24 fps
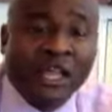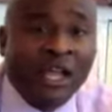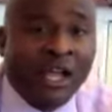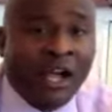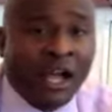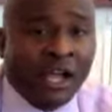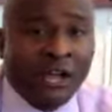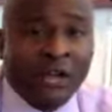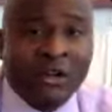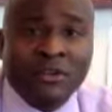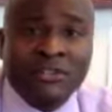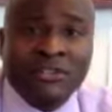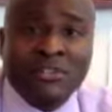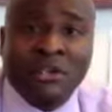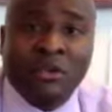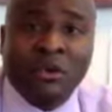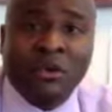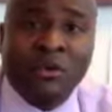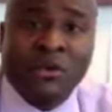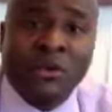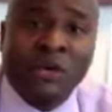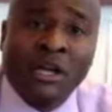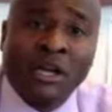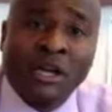I
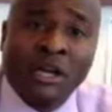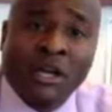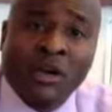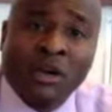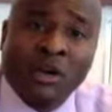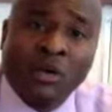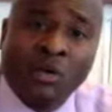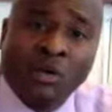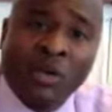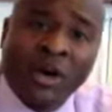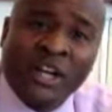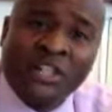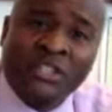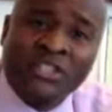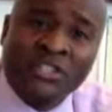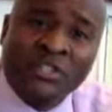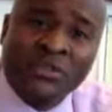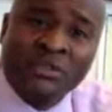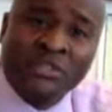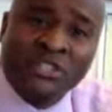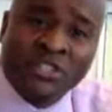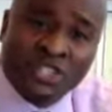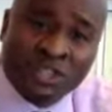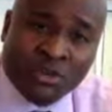also want
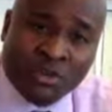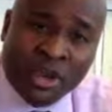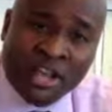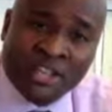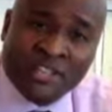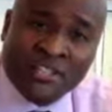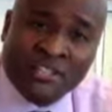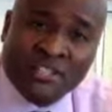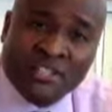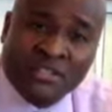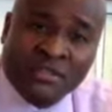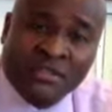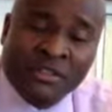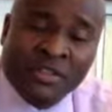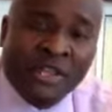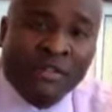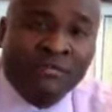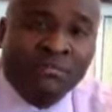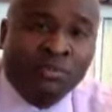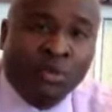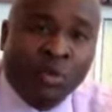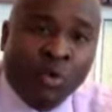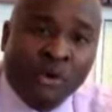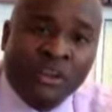to stress the
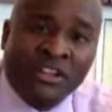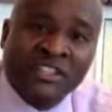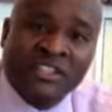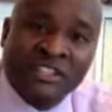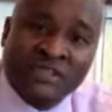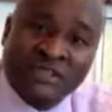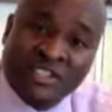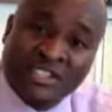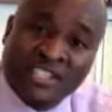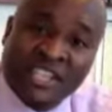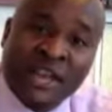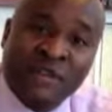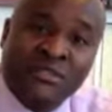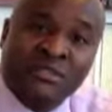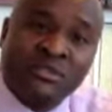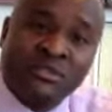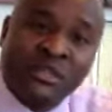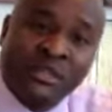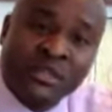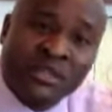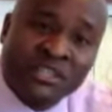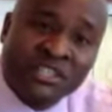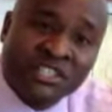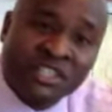importance of sales
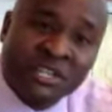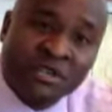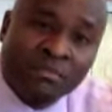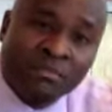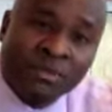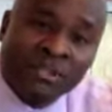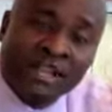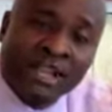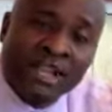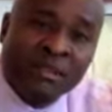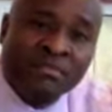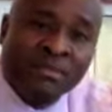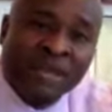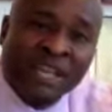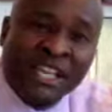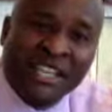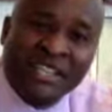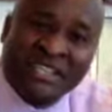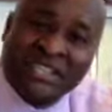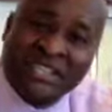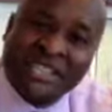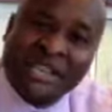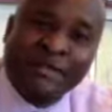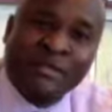leadership and being
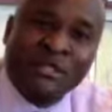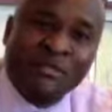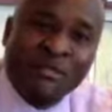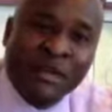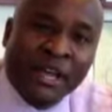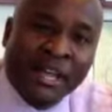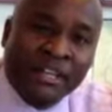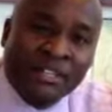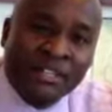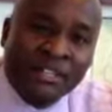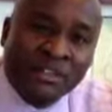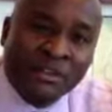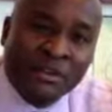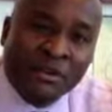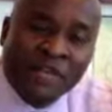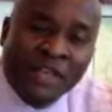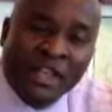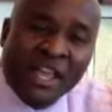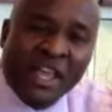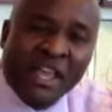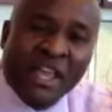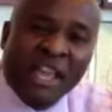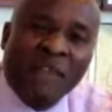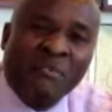a sales manager.
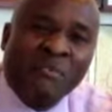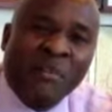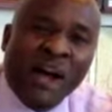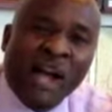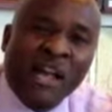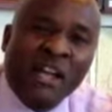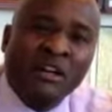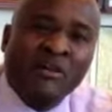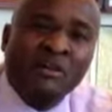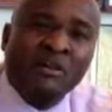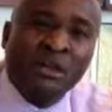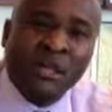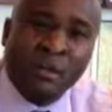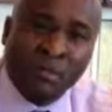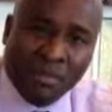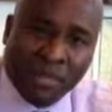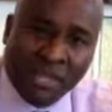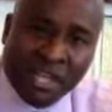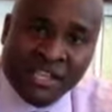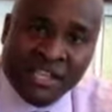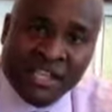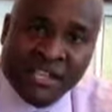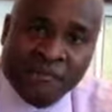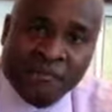In my humble
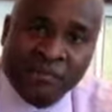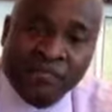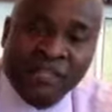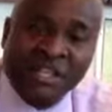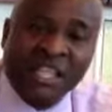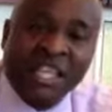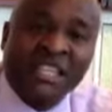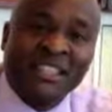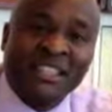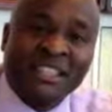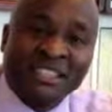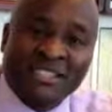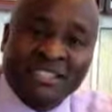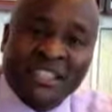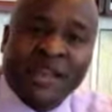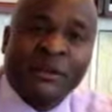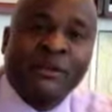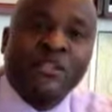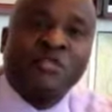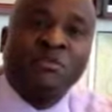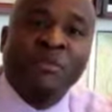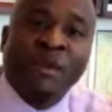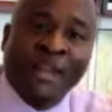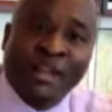opinion, the
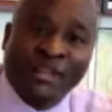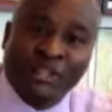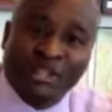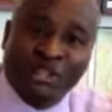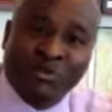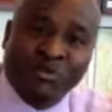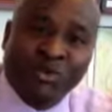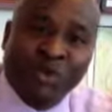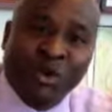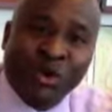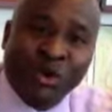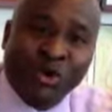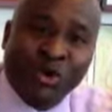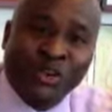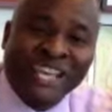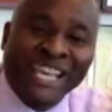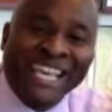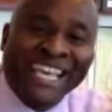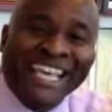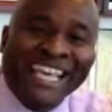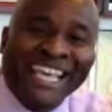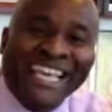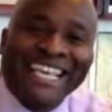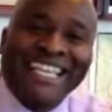sales manager role
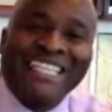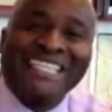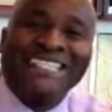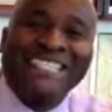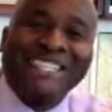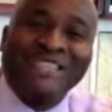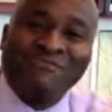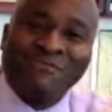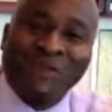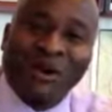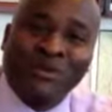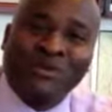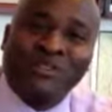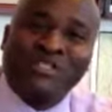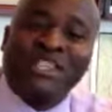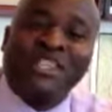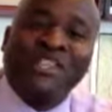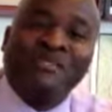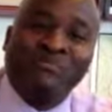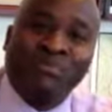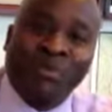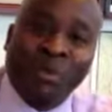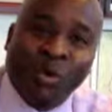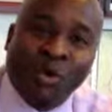is the most
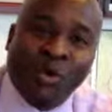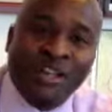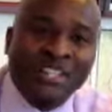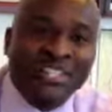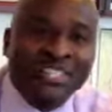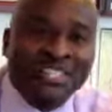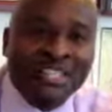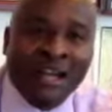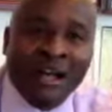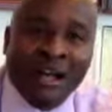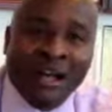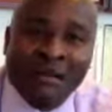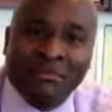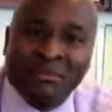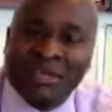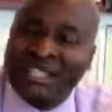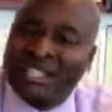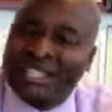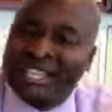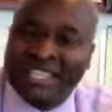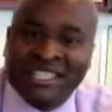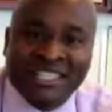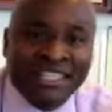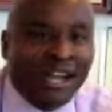important job in
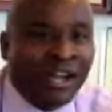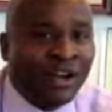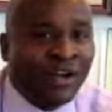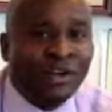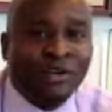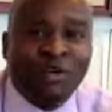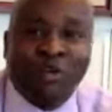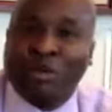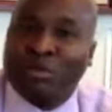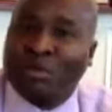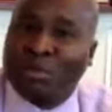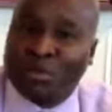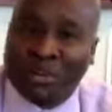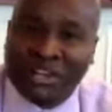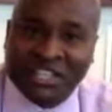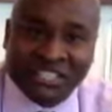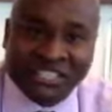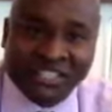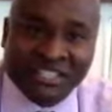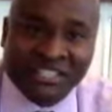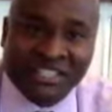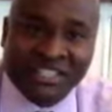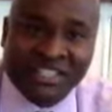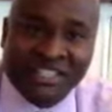the entire
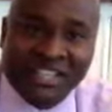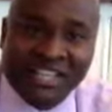corporation.